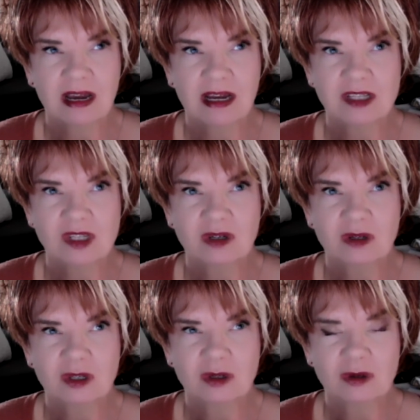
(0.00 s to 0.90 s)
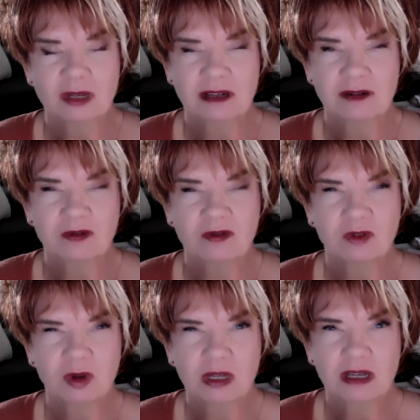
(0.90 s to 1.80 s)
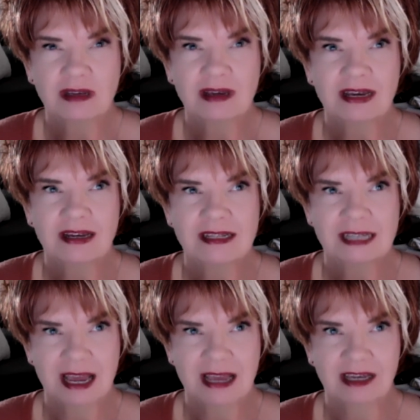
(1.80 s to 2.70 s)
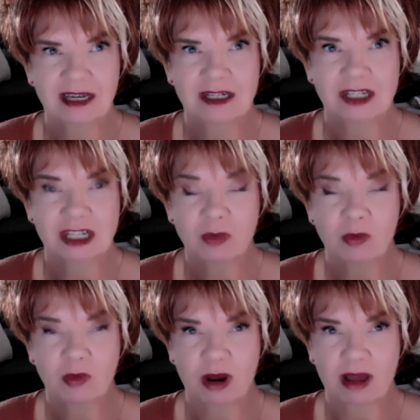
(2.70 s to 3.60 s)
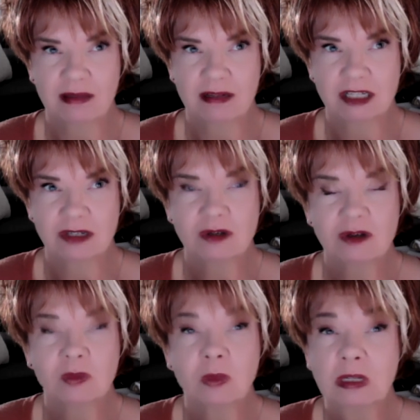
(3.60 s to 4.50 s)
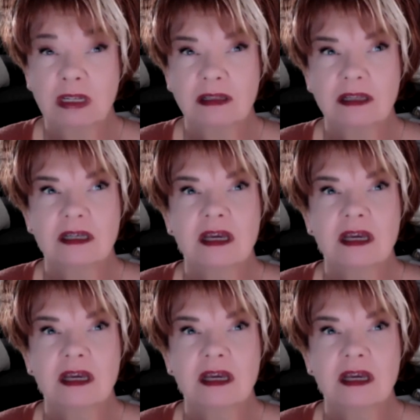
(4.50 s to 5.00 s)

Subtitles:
until you can fully take a deep breath, until you completely